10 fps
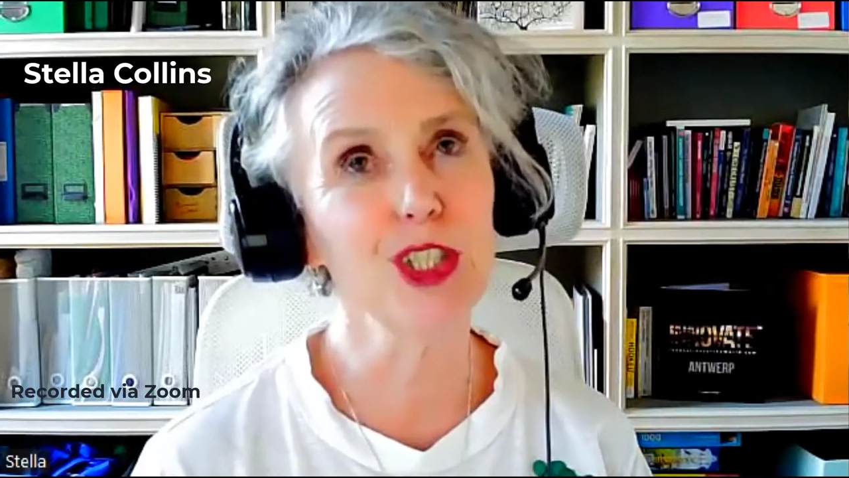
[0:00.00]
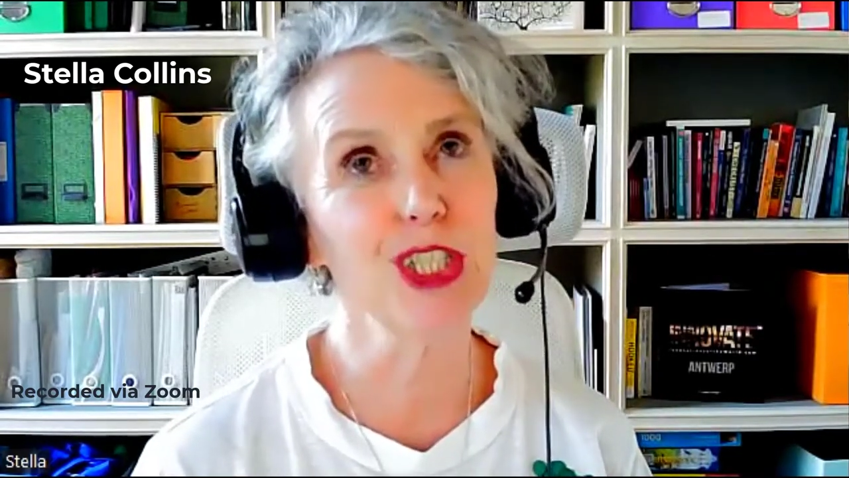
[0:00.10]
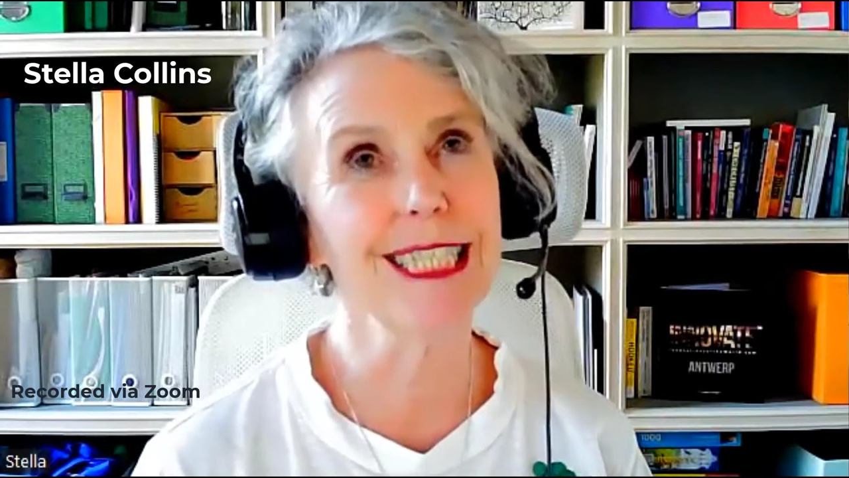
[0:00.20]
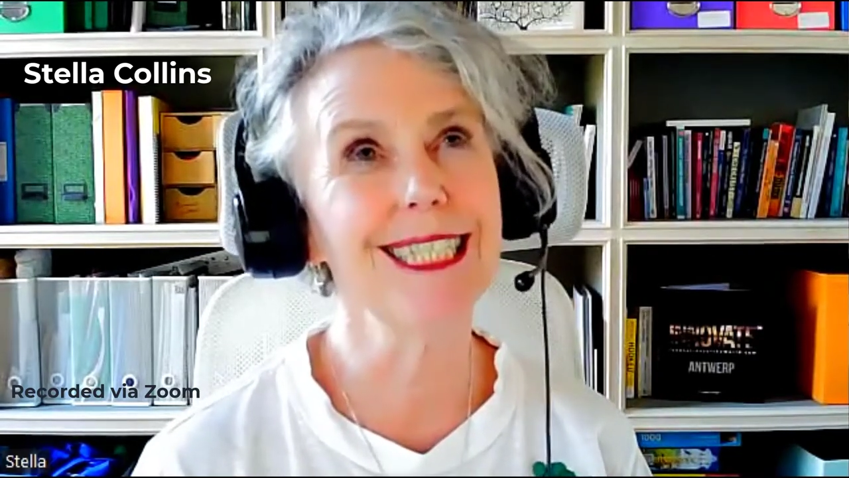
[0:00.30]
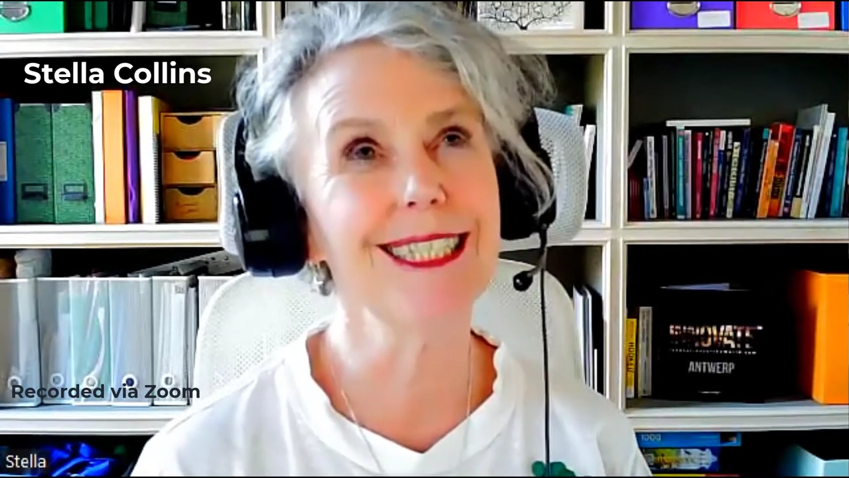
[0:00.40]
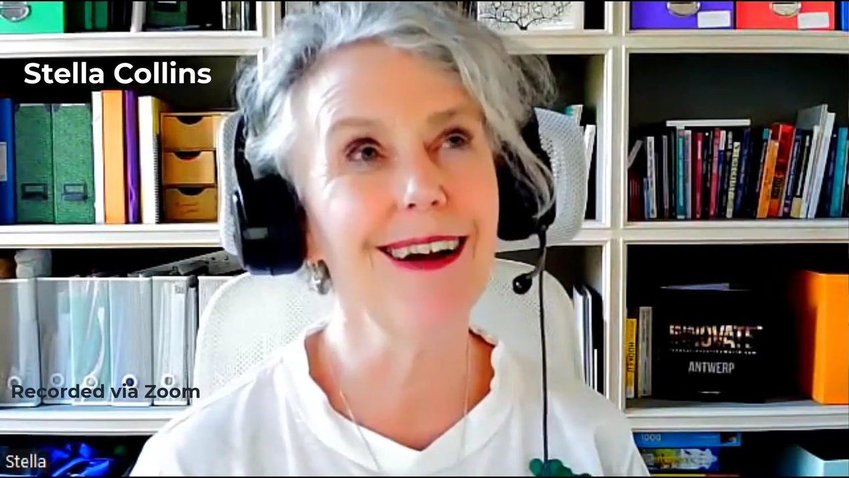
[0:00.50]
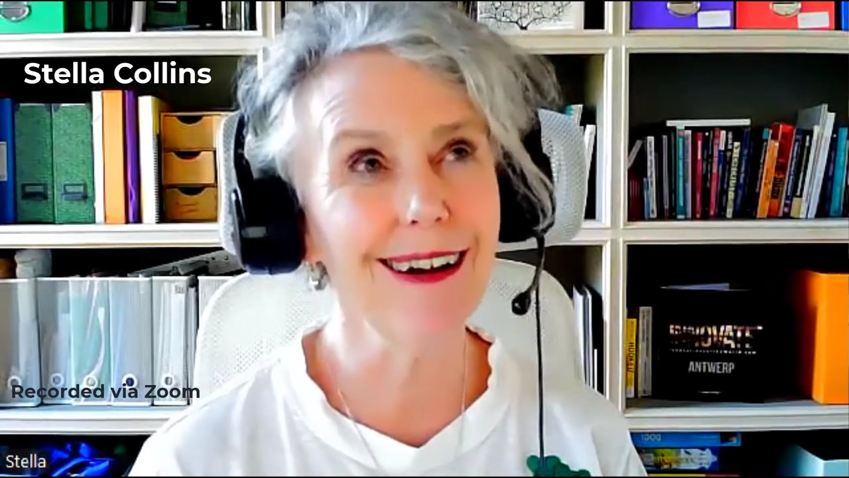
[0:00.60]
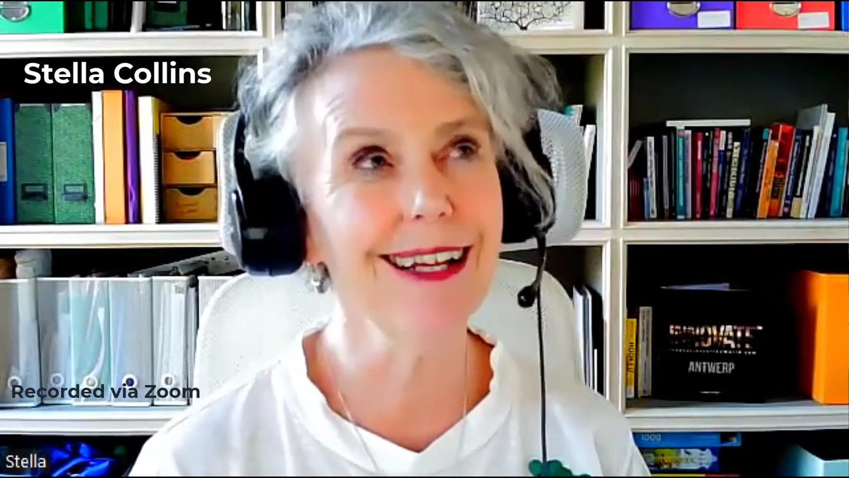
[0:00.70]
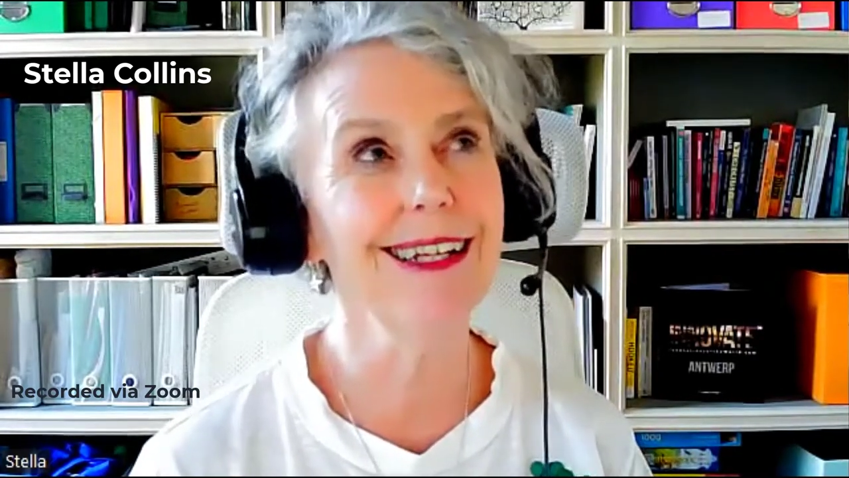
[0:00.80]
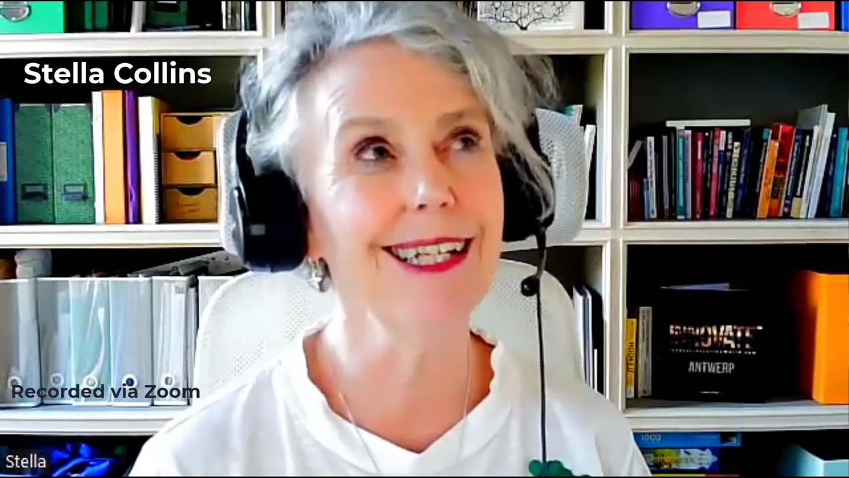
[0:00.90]
not
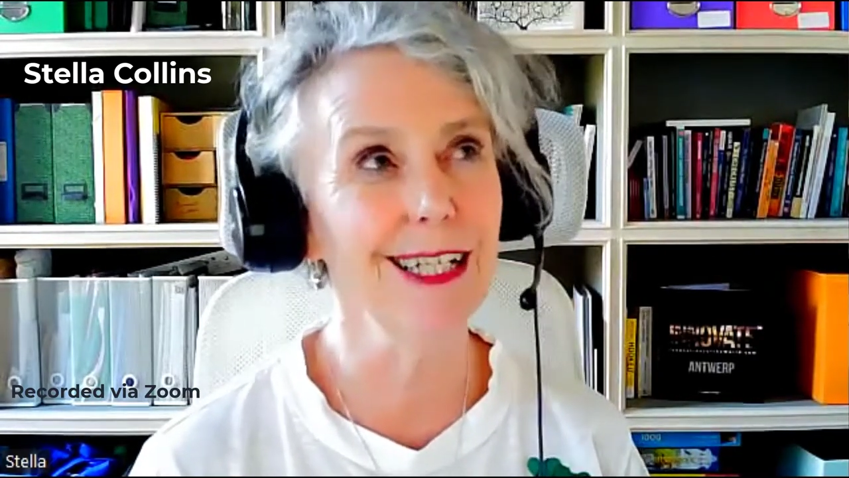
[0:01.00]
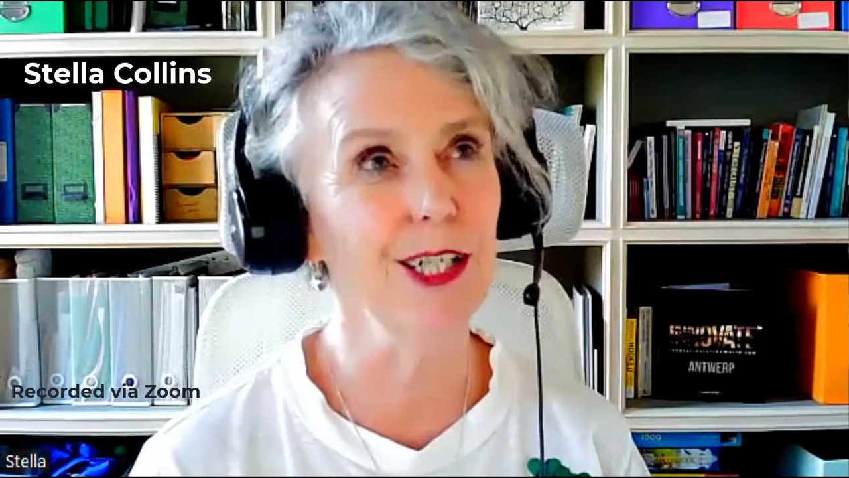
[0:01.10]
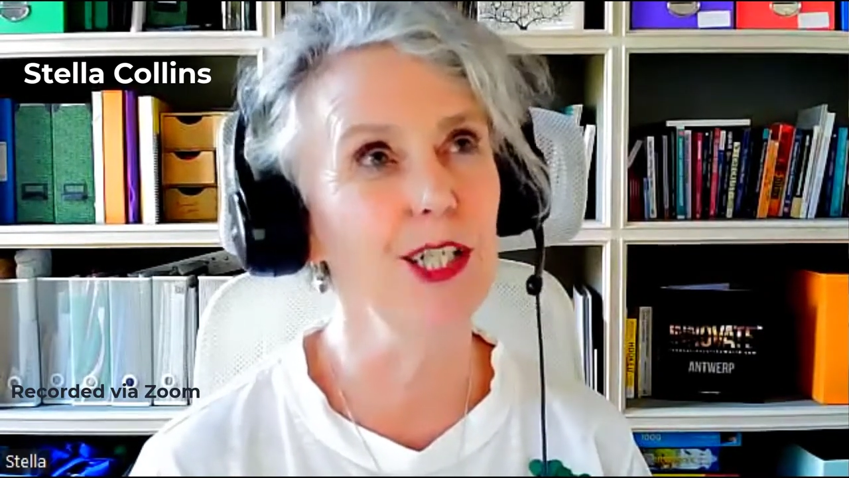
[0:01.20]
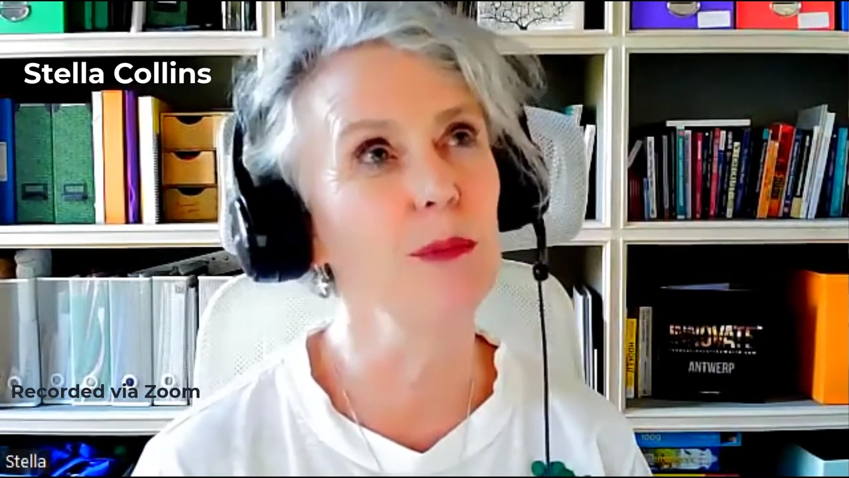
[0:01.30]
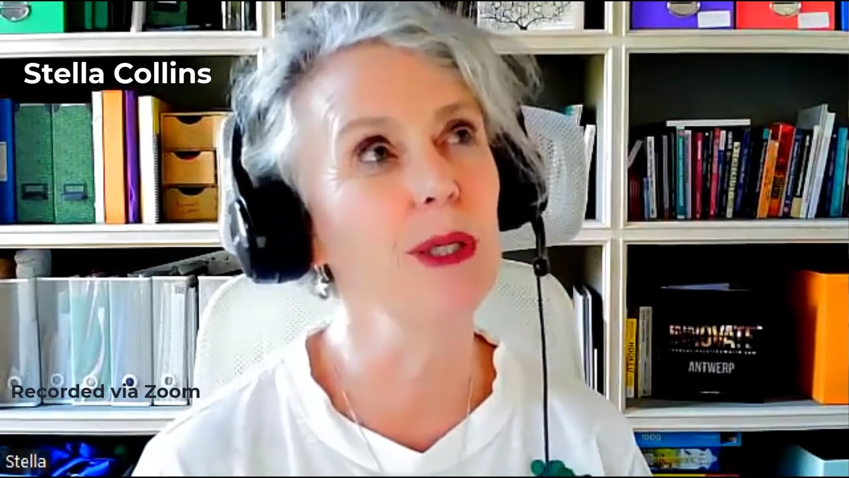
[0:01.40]
entirely learning,